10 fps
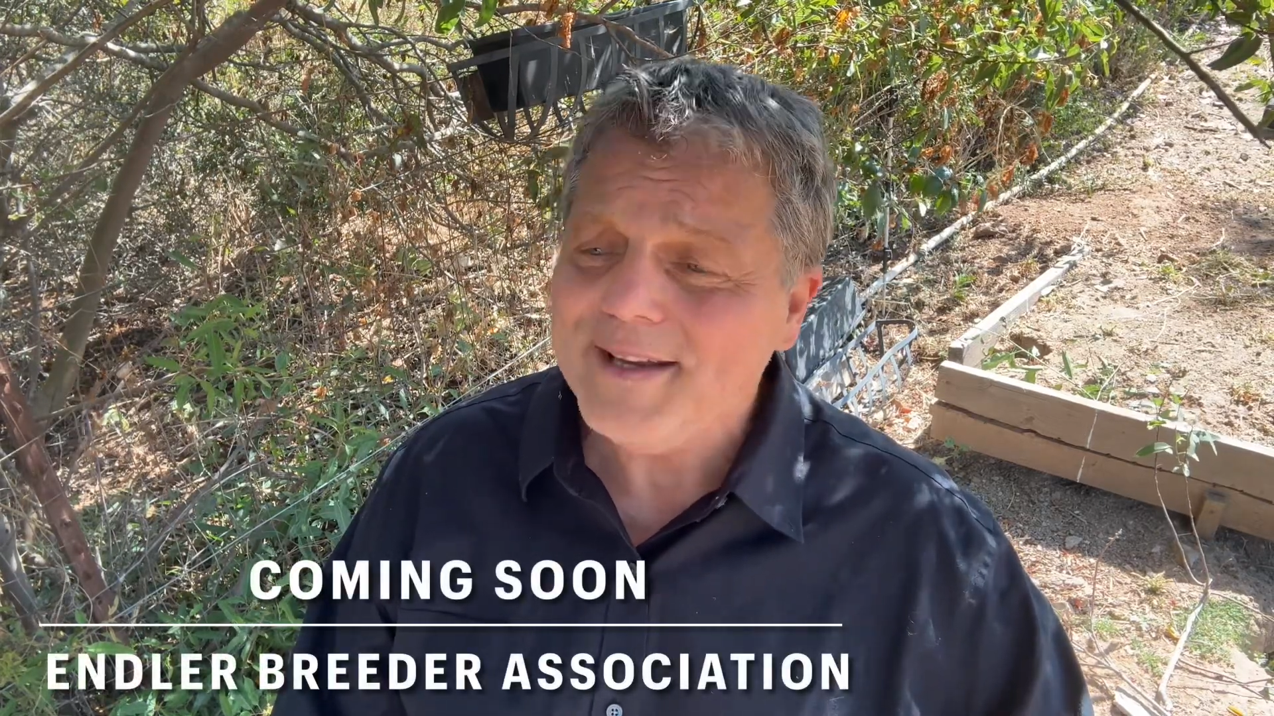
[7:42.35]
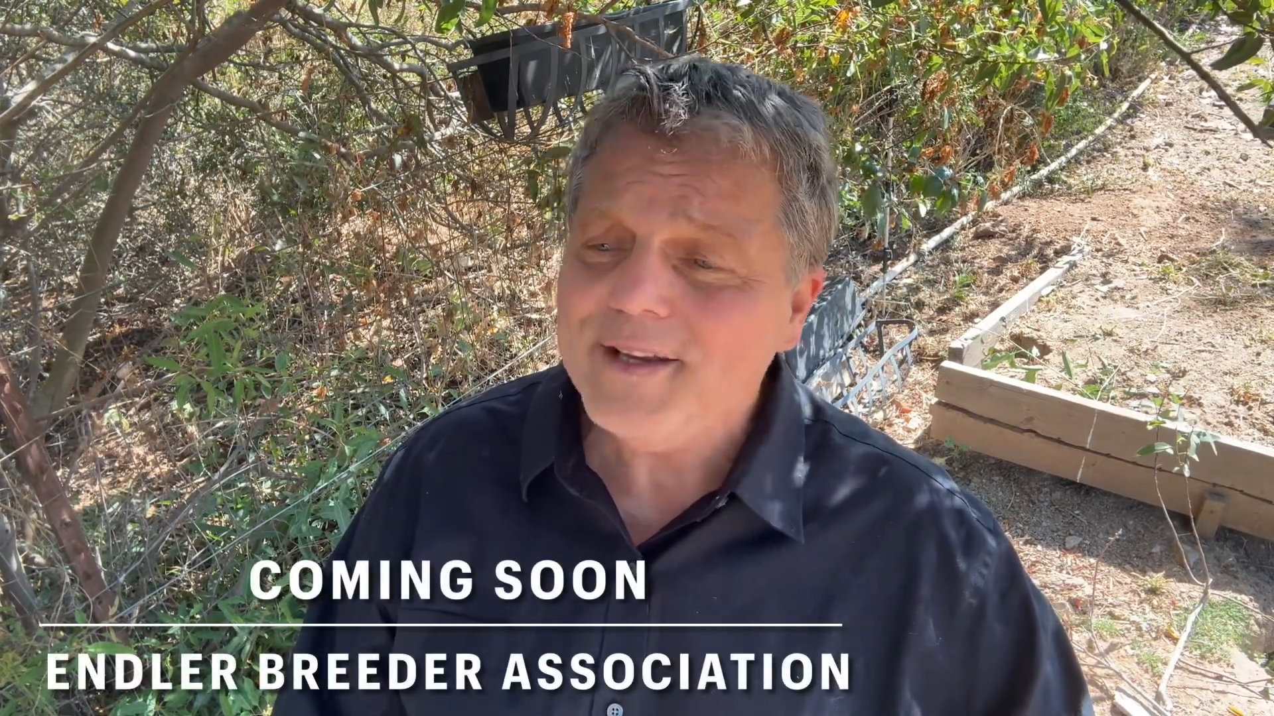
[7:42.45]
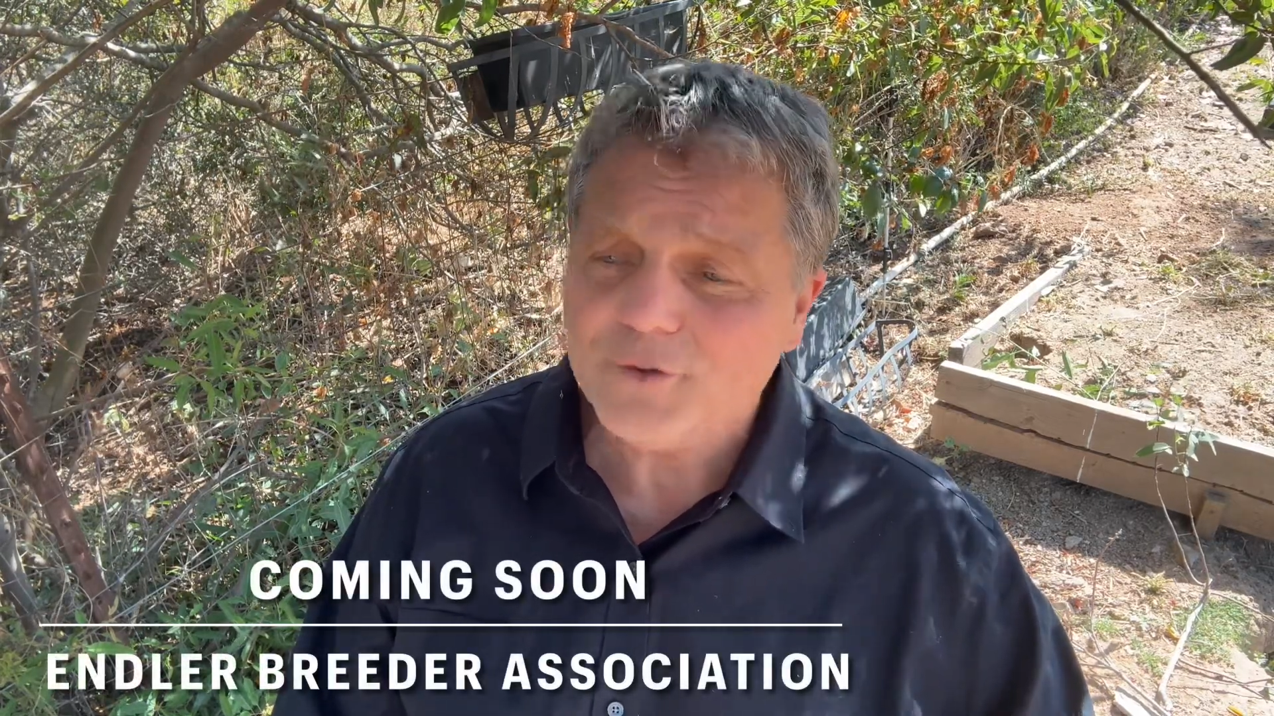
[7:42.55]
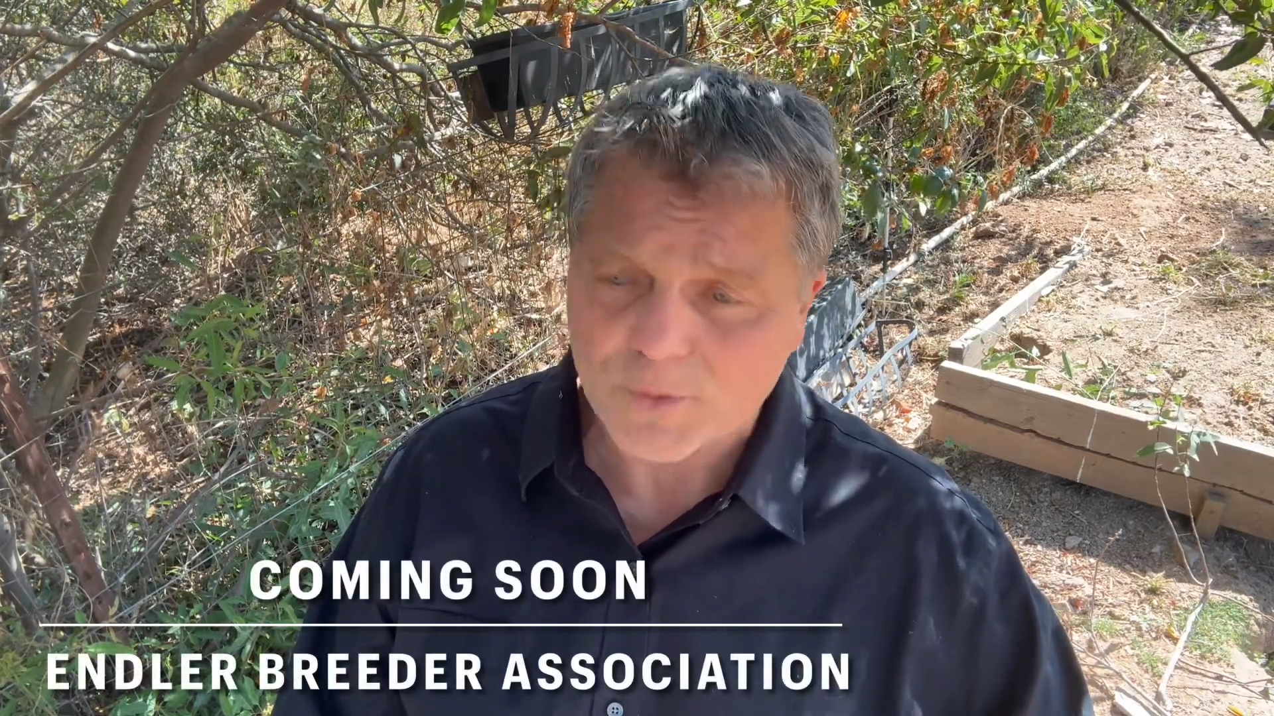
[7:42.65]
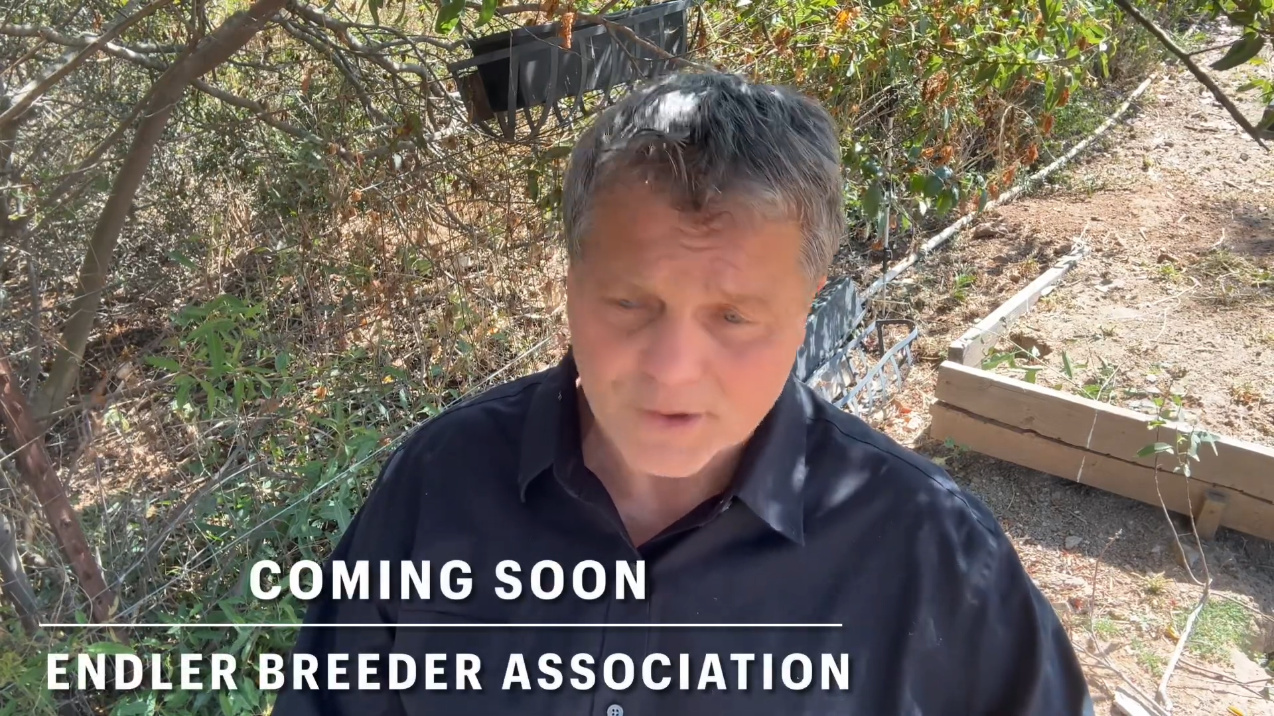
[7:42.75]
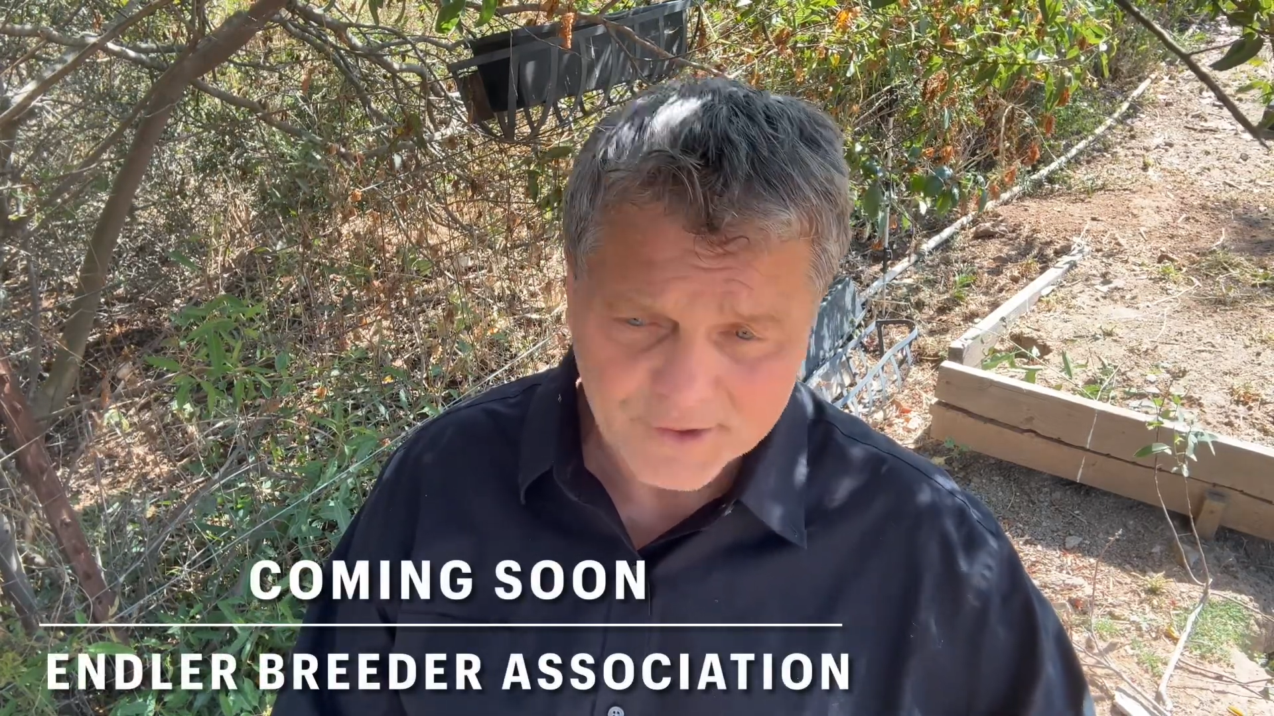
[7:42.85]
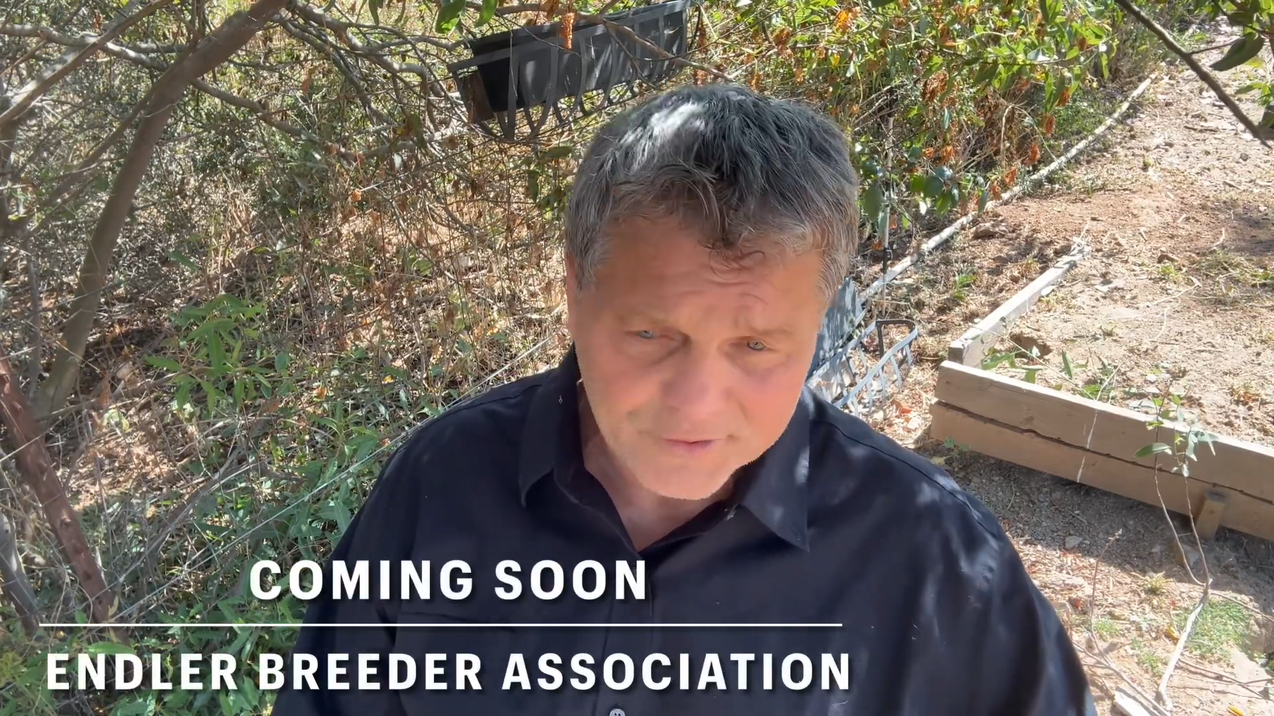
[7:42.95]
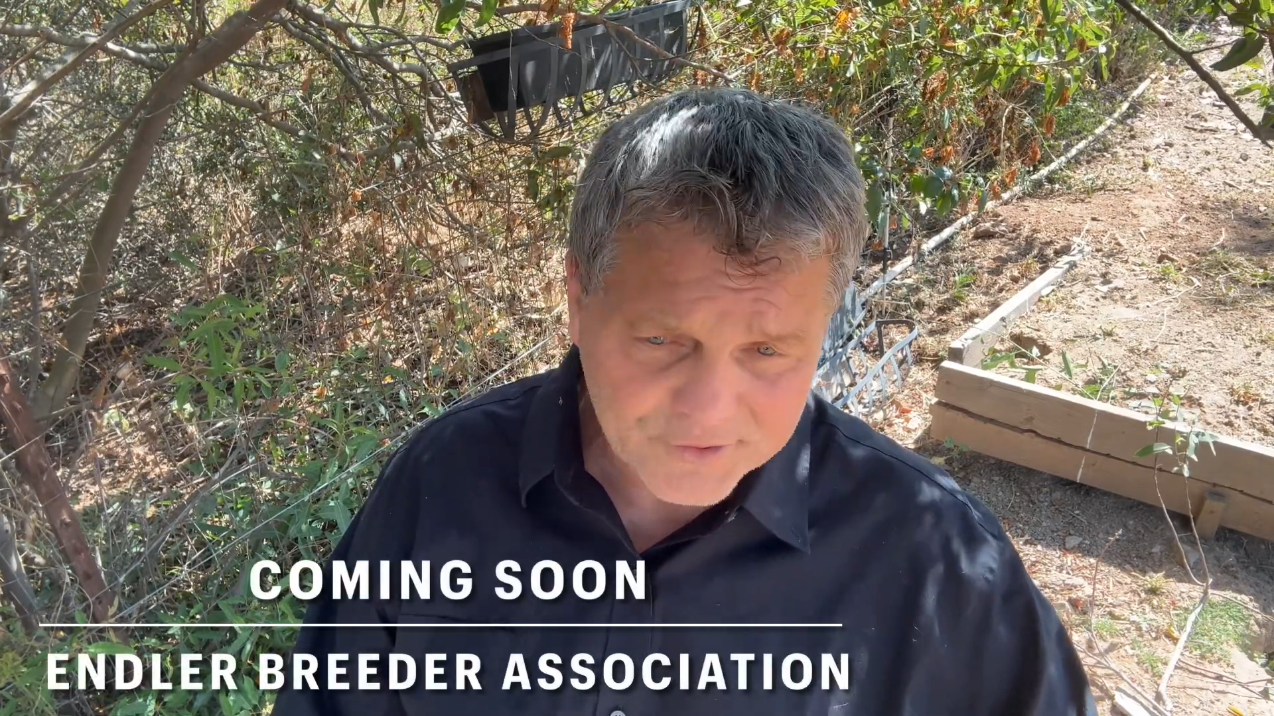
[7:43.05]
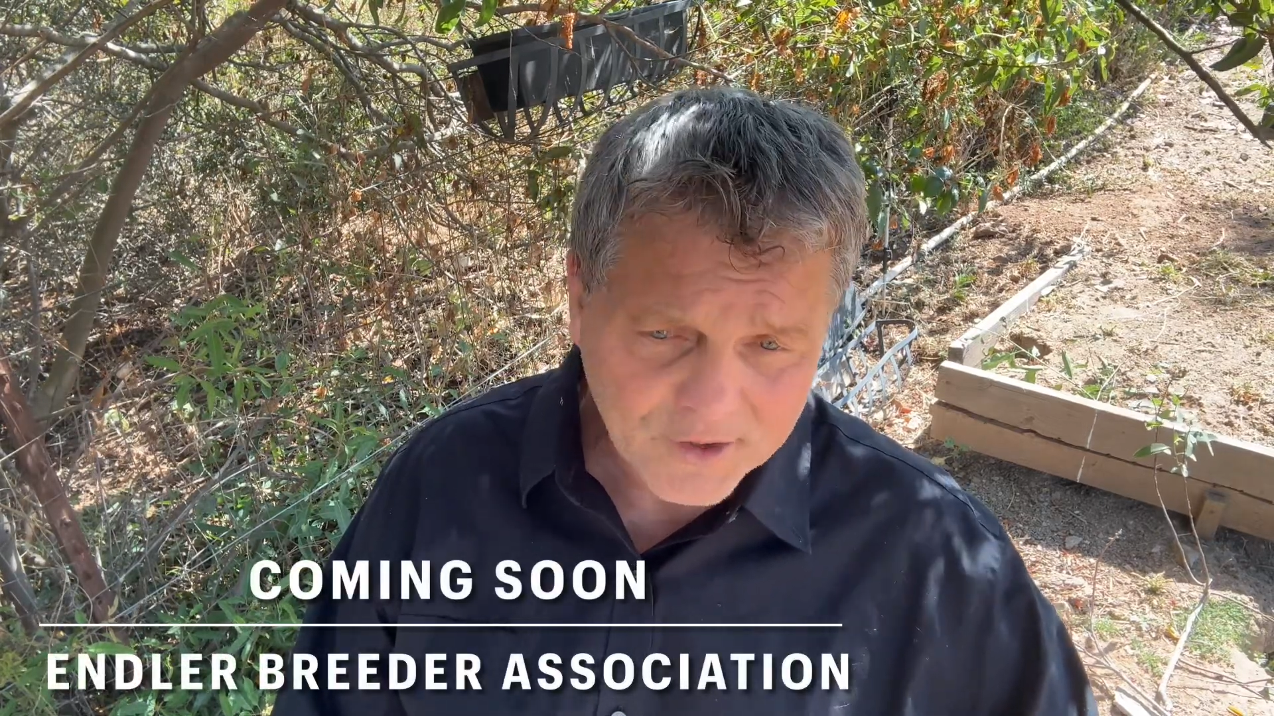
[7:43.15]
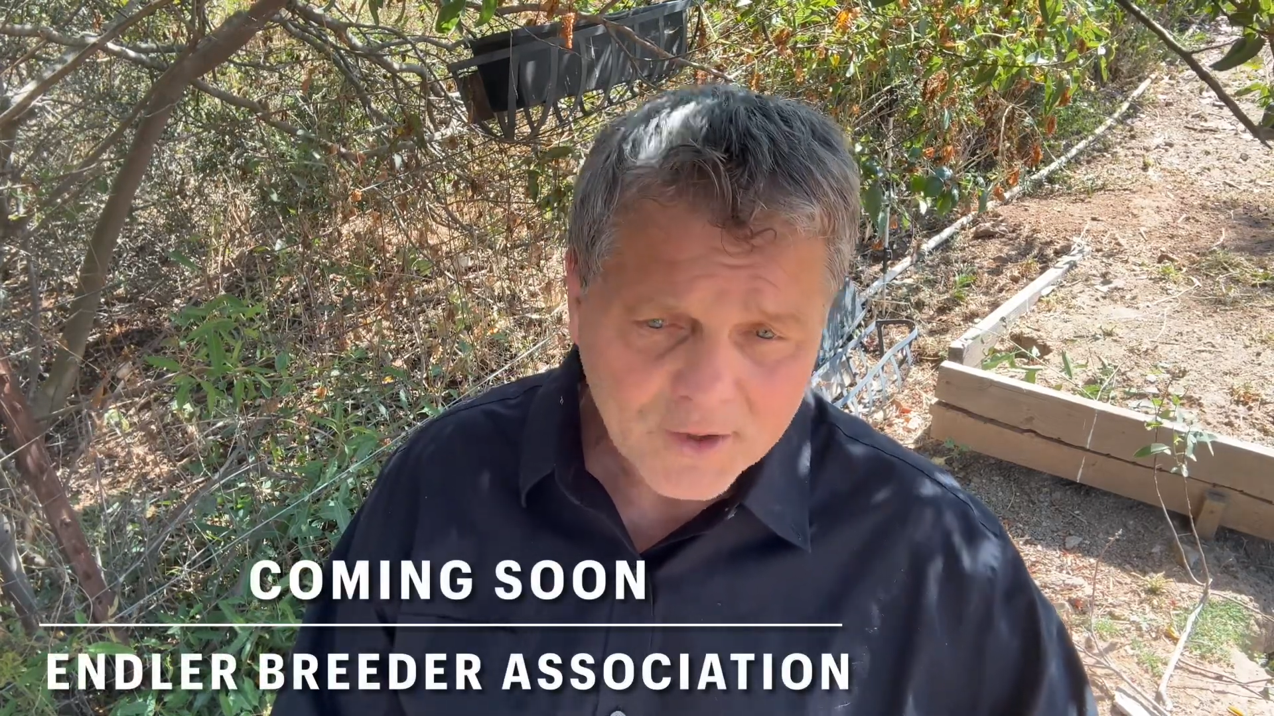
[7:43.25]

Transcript: is released,